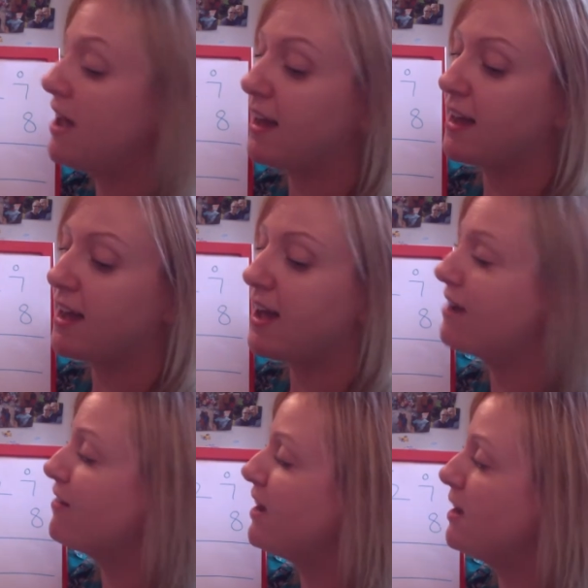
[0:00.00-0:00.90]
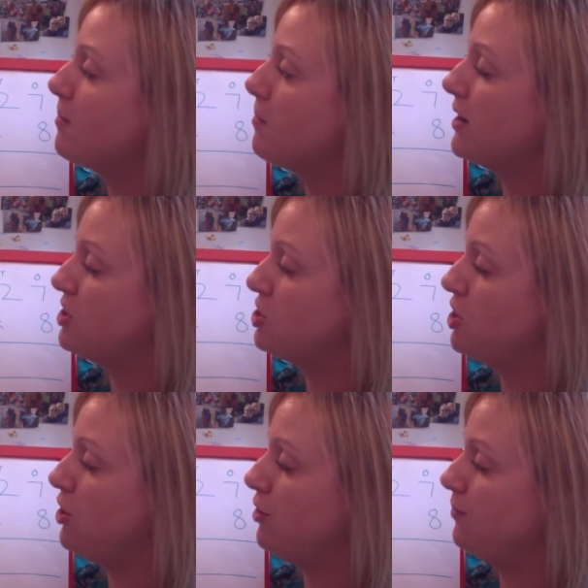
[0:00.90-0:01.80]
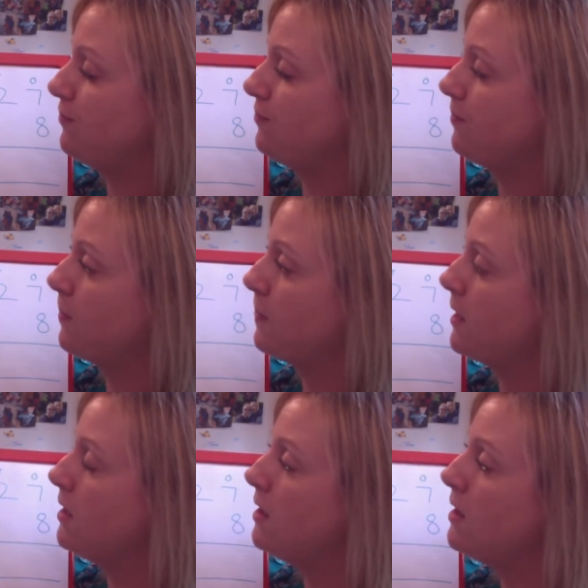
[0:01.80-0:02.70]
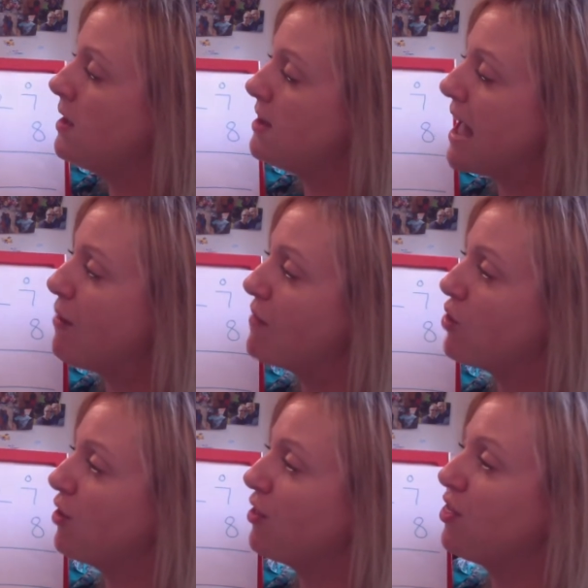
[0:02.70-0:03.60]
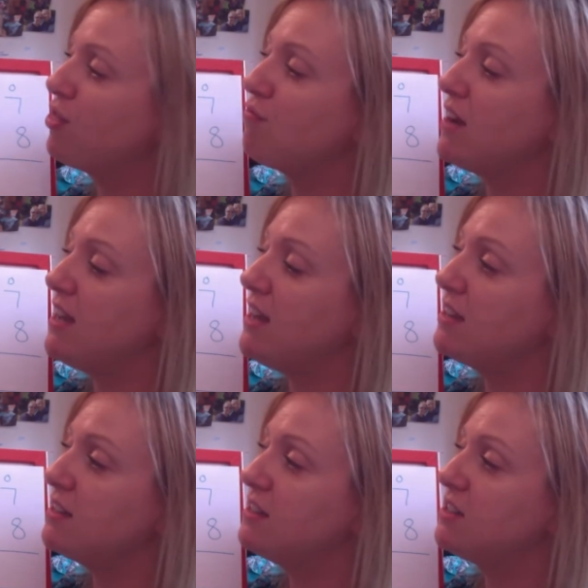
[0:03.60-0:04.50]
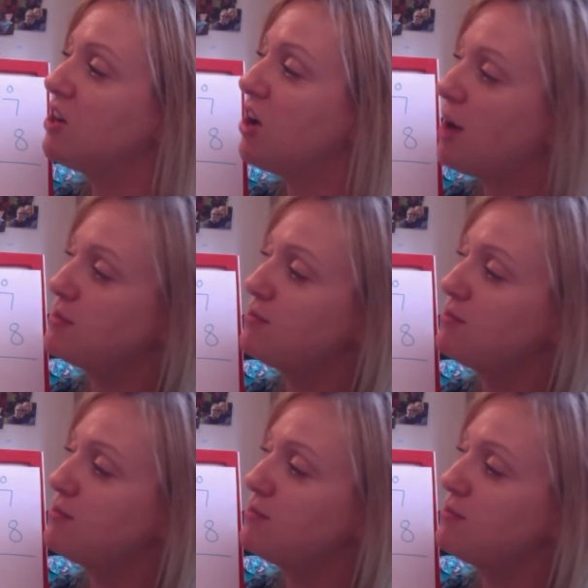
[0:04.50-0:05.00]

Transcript: and carry my 2. Now I've got 3 times